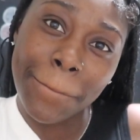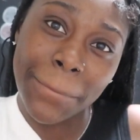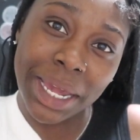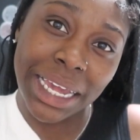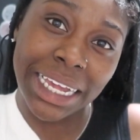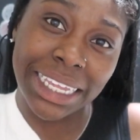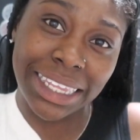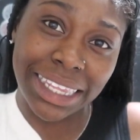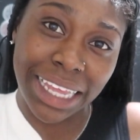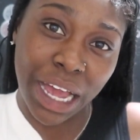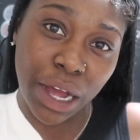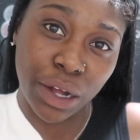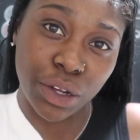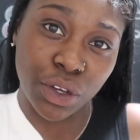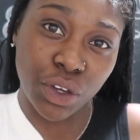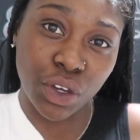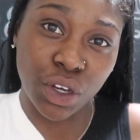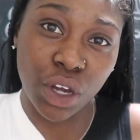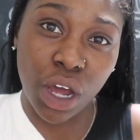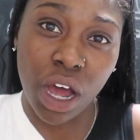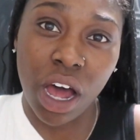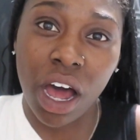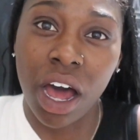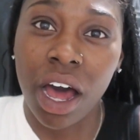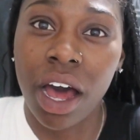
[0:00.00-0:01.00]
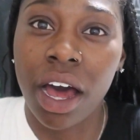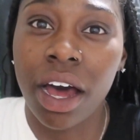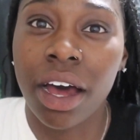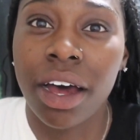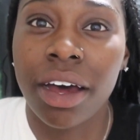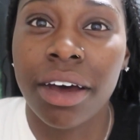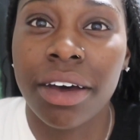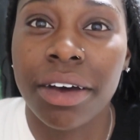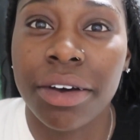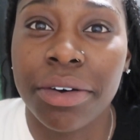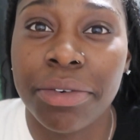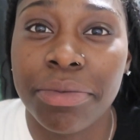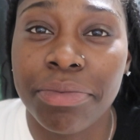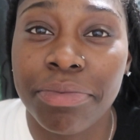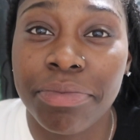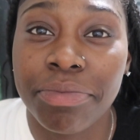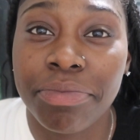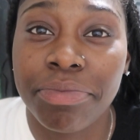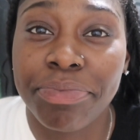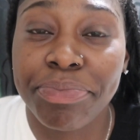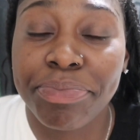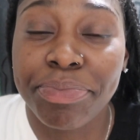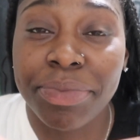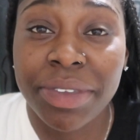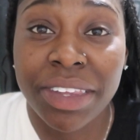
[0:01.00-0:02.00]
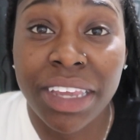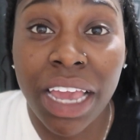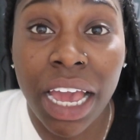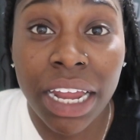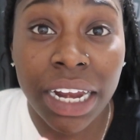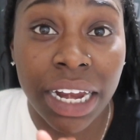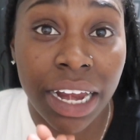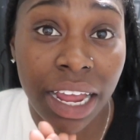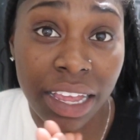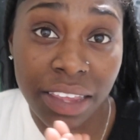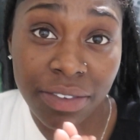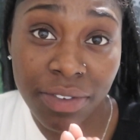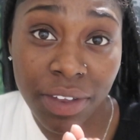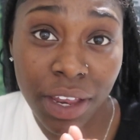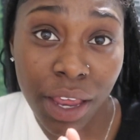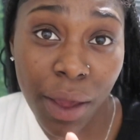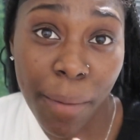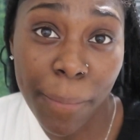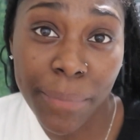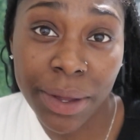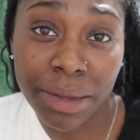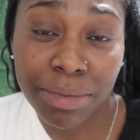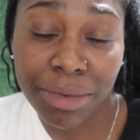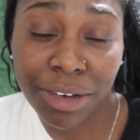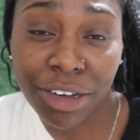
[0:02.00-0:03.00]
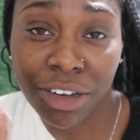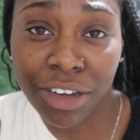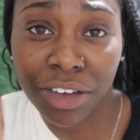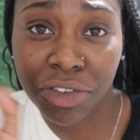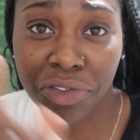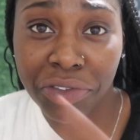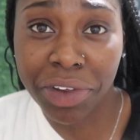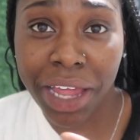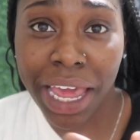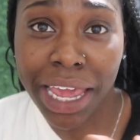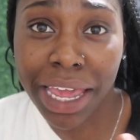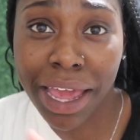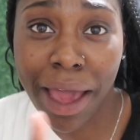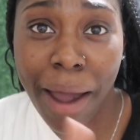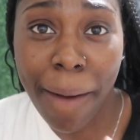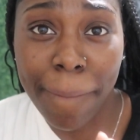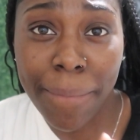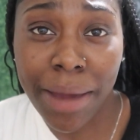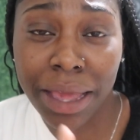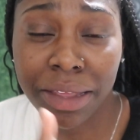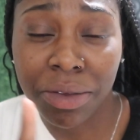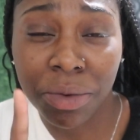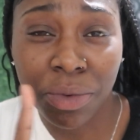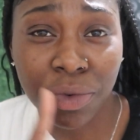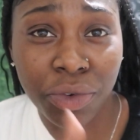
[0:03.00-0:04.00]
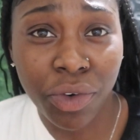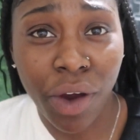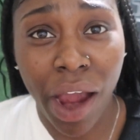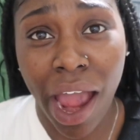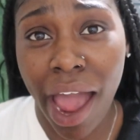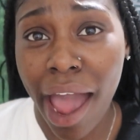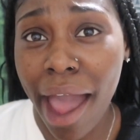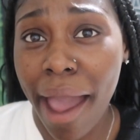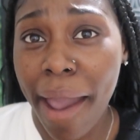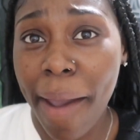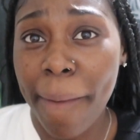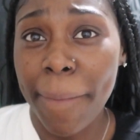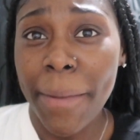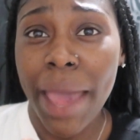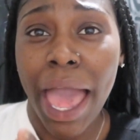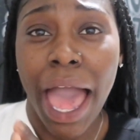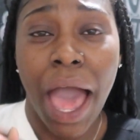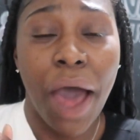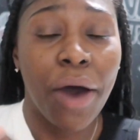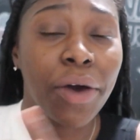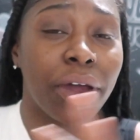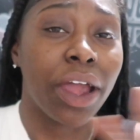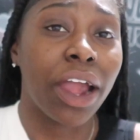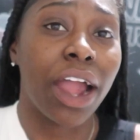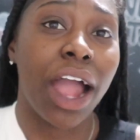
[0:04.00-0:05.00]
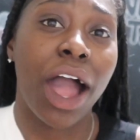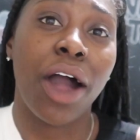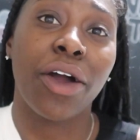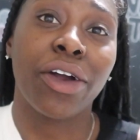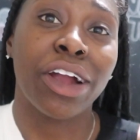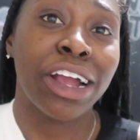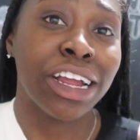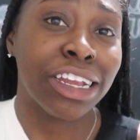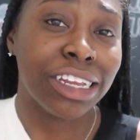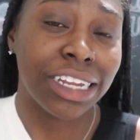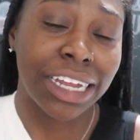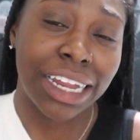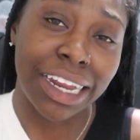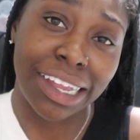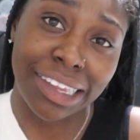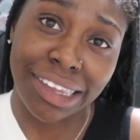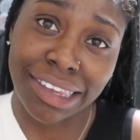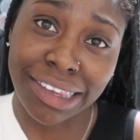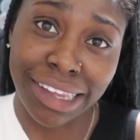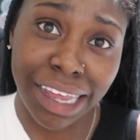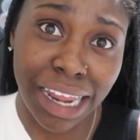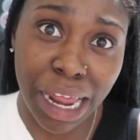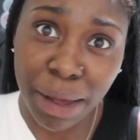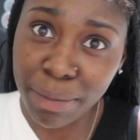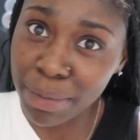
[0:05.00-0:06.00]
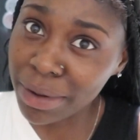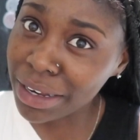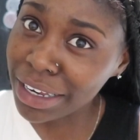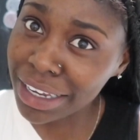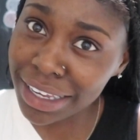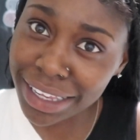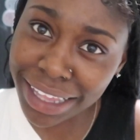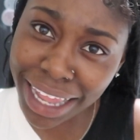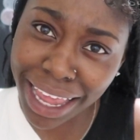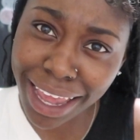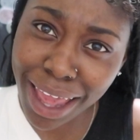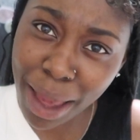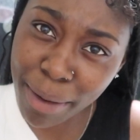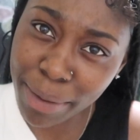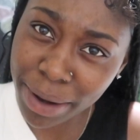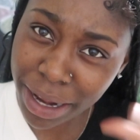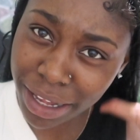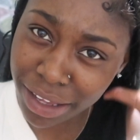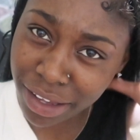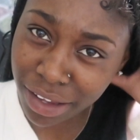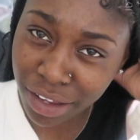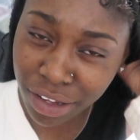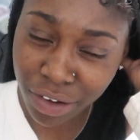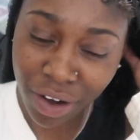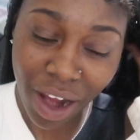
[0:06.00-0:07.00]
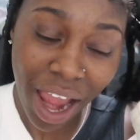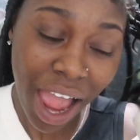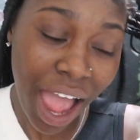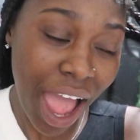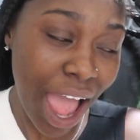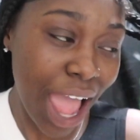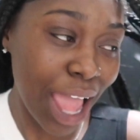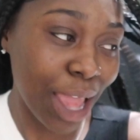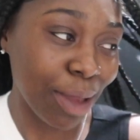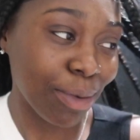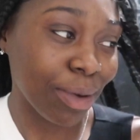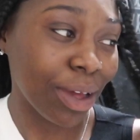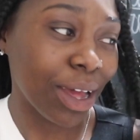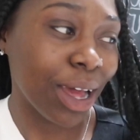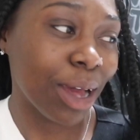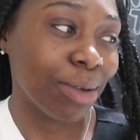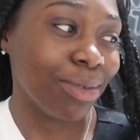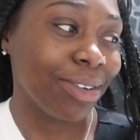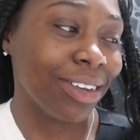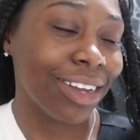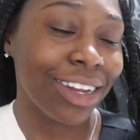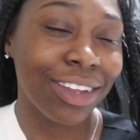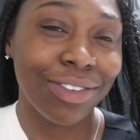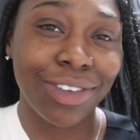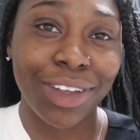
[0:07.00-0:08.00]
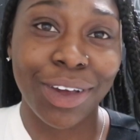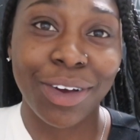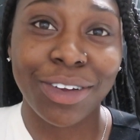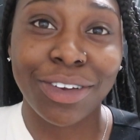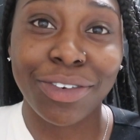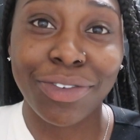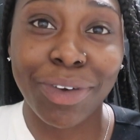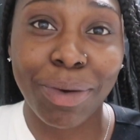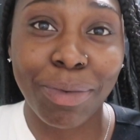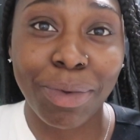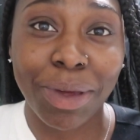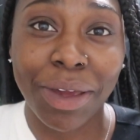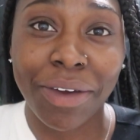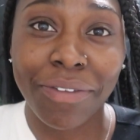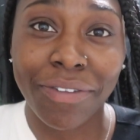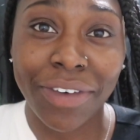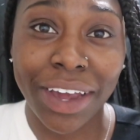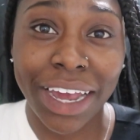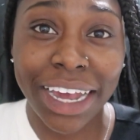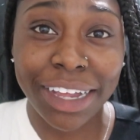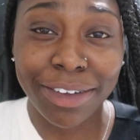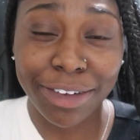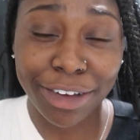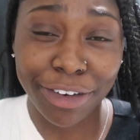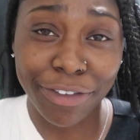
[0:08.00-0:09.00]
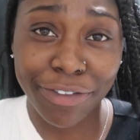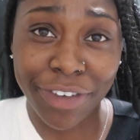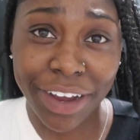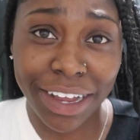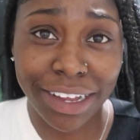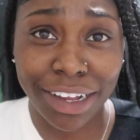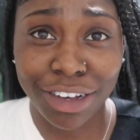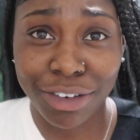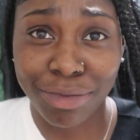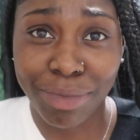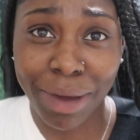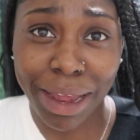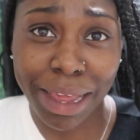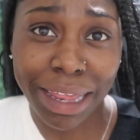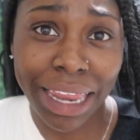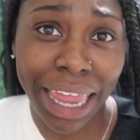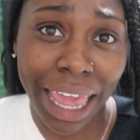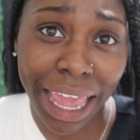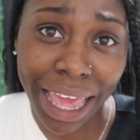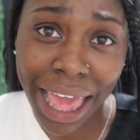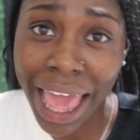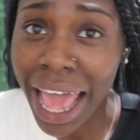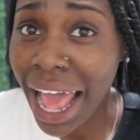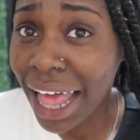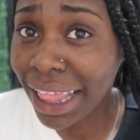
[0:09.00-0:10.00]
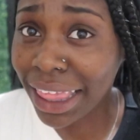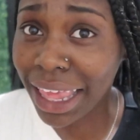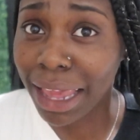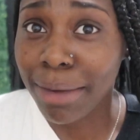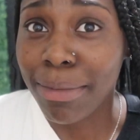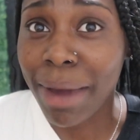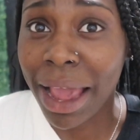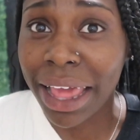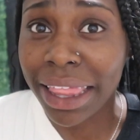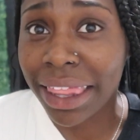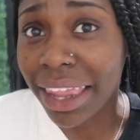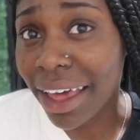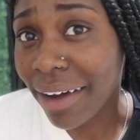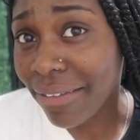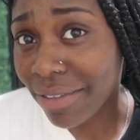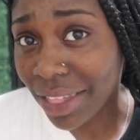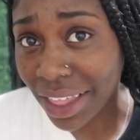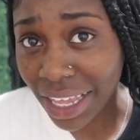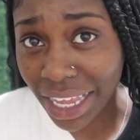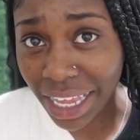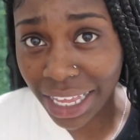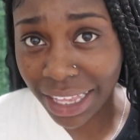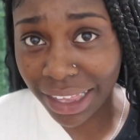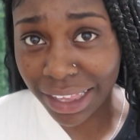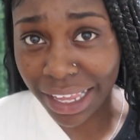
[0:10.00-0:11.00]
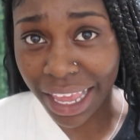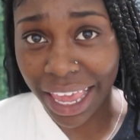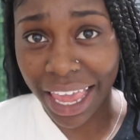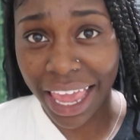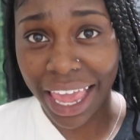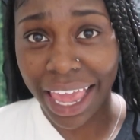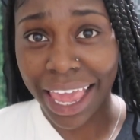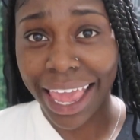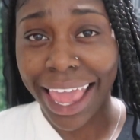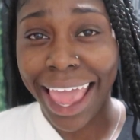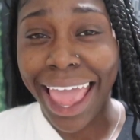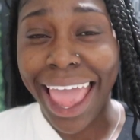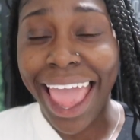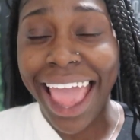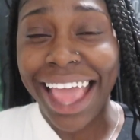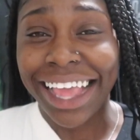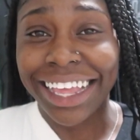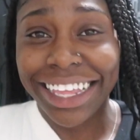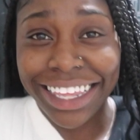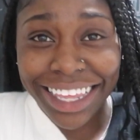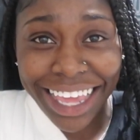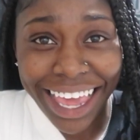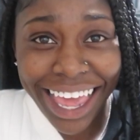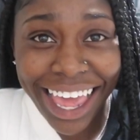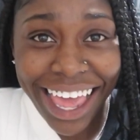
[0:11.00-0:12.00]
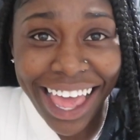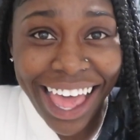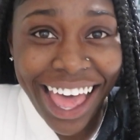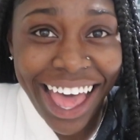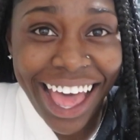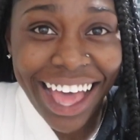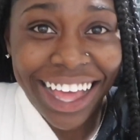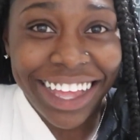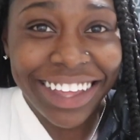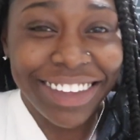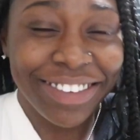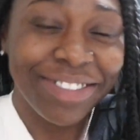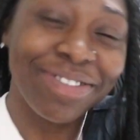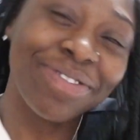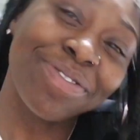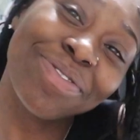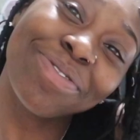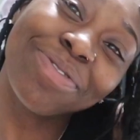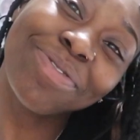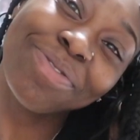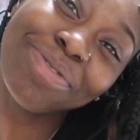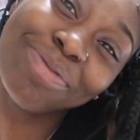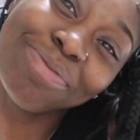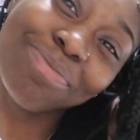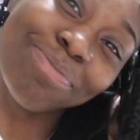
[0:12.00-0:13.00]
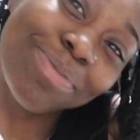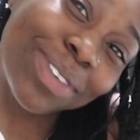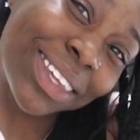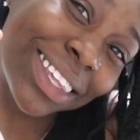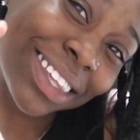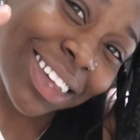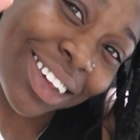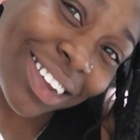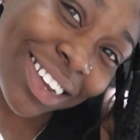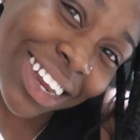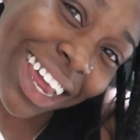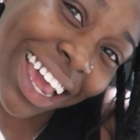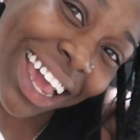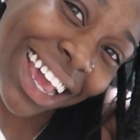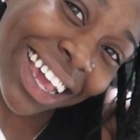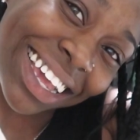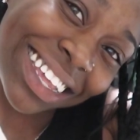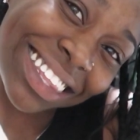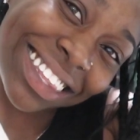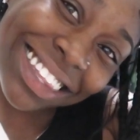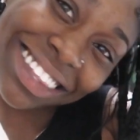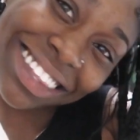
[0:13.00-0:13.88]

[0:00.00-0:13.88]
peace out, y'all. Yeah, in the next video, please make sure you like, comment, and subscribe. I don't care how cringy it is to say that, but just like, comment, and subscribe. Share this video with your family and friends, with your friends that you might like think might love this. And yeah, peace out, guys.